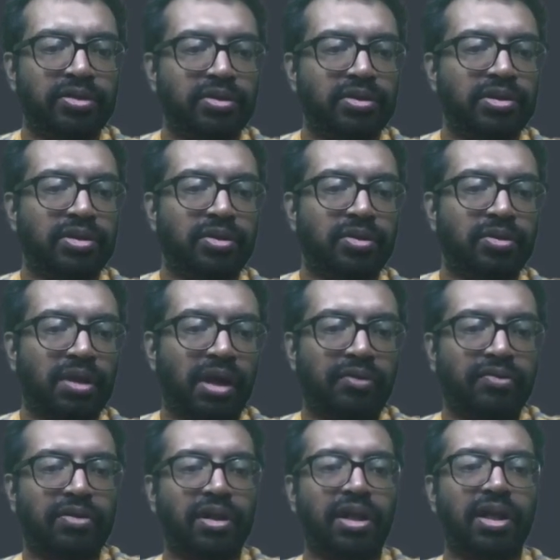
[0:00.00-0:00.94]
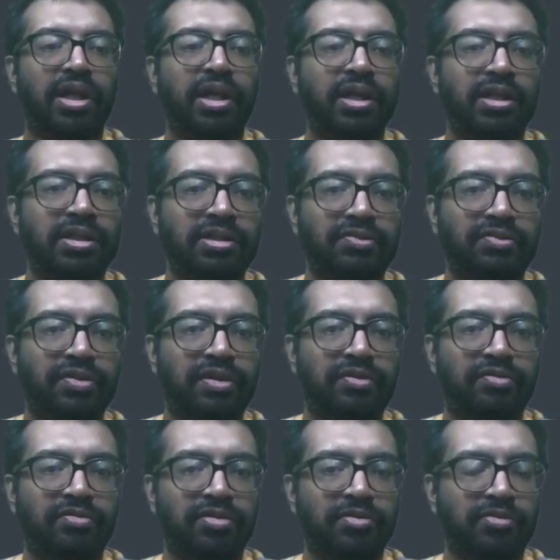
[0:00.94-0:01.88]
So it's after reading this
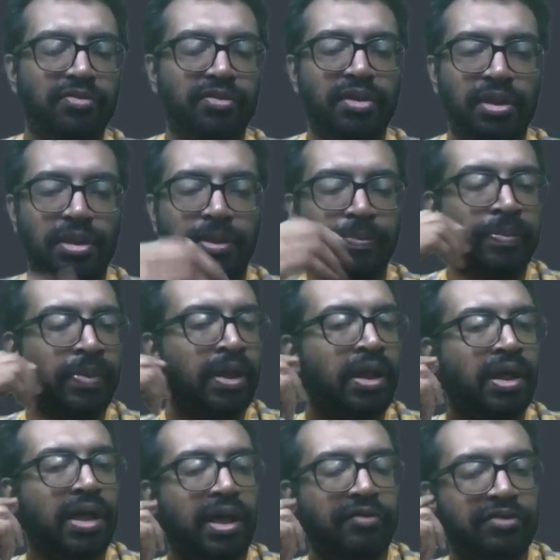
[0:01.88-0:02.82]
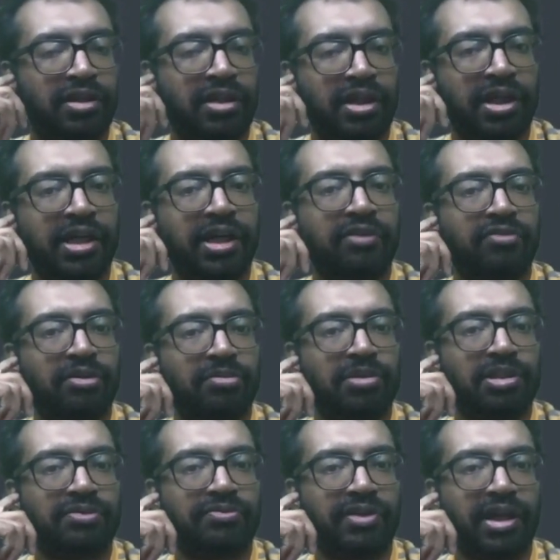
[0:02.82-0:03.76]
from
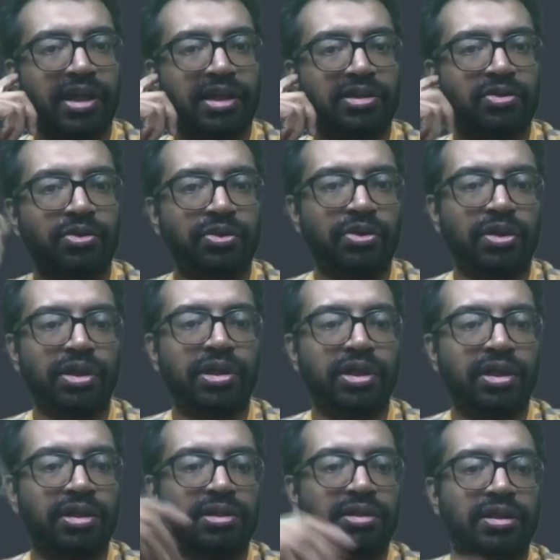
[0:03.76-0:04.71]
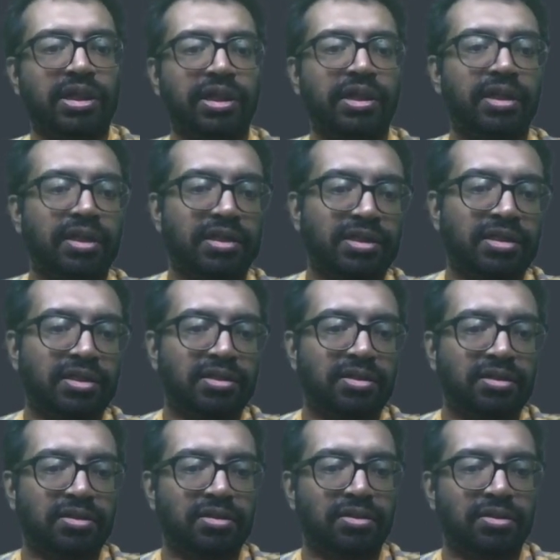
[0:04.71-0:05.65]
this file, it's going to return the address.
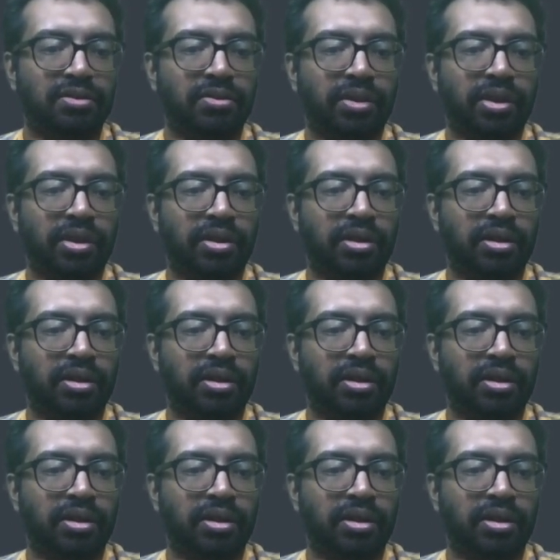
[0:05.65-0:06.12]
Okay.